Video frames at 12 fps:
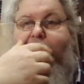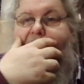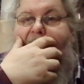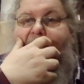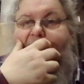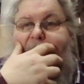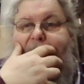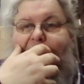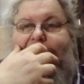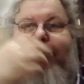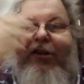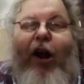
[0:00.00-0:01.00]
Uh,
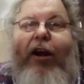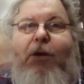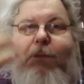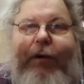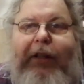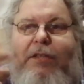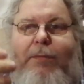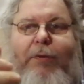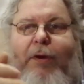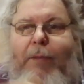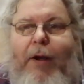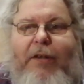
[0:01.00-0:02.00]
I started putting some
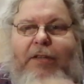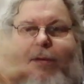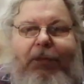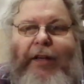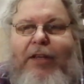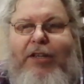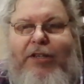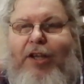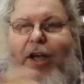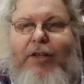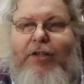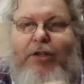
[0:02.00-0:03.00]
bookmarks in, but it just
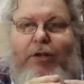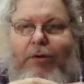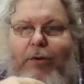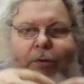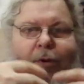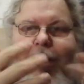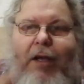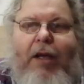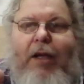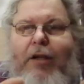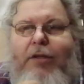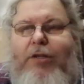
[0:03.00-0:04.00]
got too,
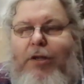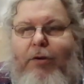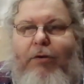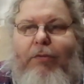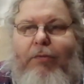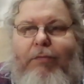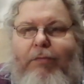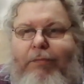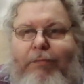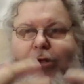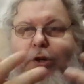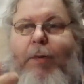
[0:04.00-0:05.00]
too,
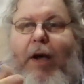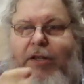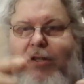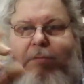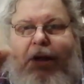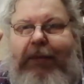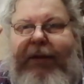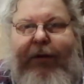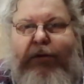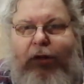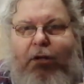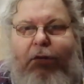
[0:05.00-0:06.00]
too much. Maybe
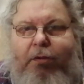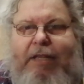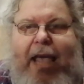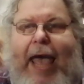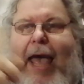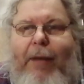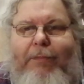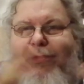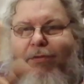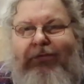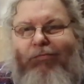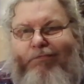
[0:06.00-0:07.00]
those little
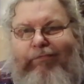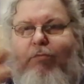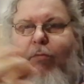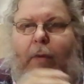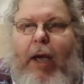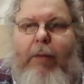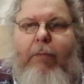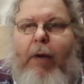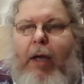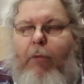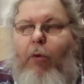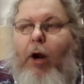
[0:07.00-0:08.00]
tabs might
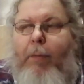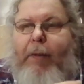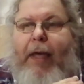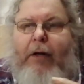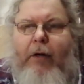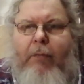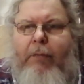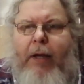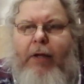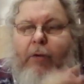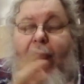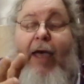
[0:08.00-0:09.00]
might work better.
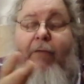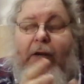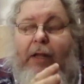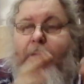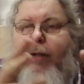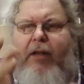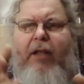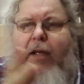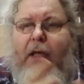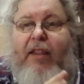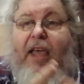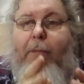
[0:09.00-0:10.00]
I don't have any, but
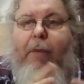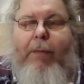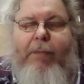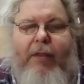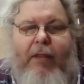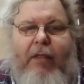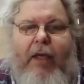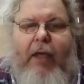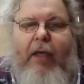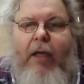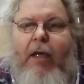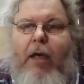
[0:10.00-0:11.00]
that might be the
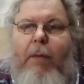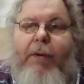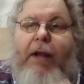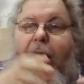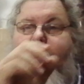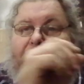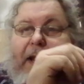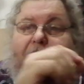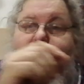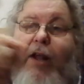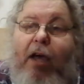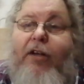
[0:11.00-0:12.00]
thing. But I but I
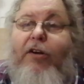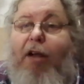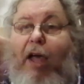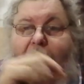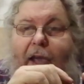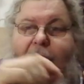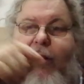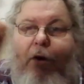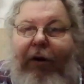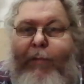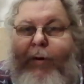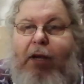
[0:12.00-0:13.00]
would underline
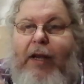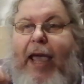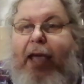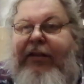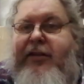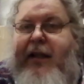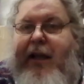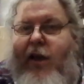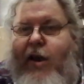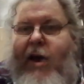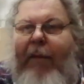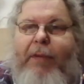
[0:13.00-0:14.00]
or put an X like
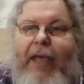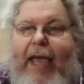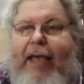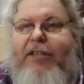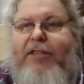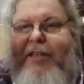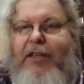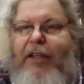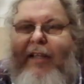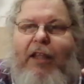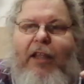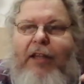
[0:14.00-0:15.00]
a big X in
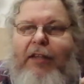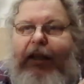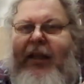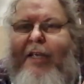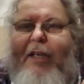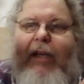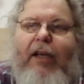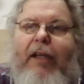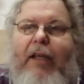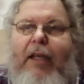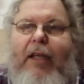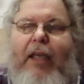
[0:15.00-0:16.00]
the in the uh,
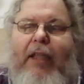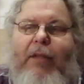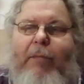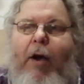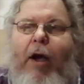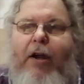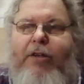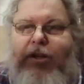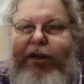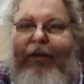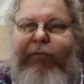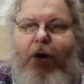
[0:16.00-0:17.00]
in the
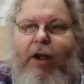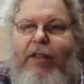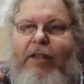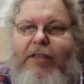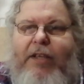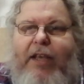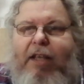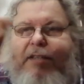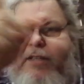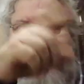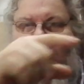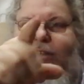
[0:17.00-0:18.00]
margin of where this
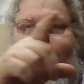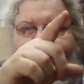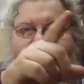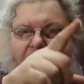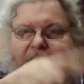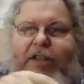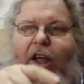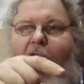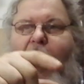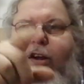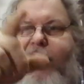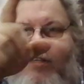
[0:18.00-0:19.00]
is and st- where it
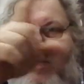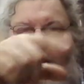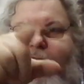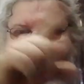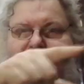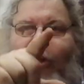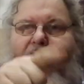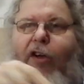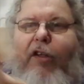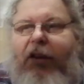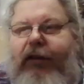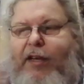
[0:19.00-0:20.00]
starts, like a
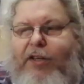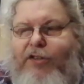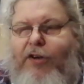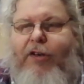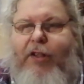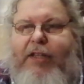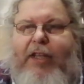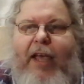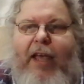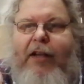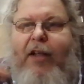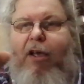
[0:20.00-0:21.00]
circle and then a circle at the
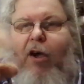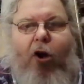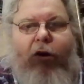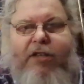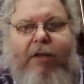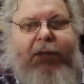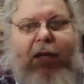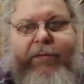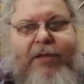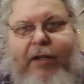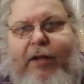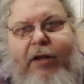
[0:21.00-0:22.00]
end, or
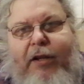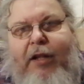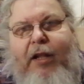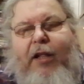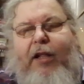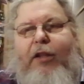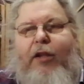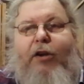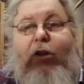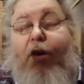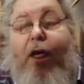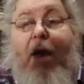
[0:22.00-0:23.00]
sometimes a little uh, a little.
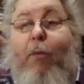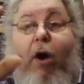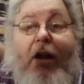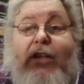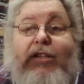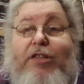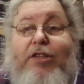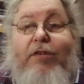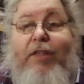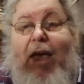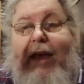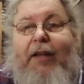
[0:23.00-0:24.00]
No, I wanted to
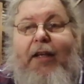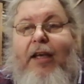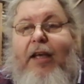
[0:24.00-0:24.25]
do that.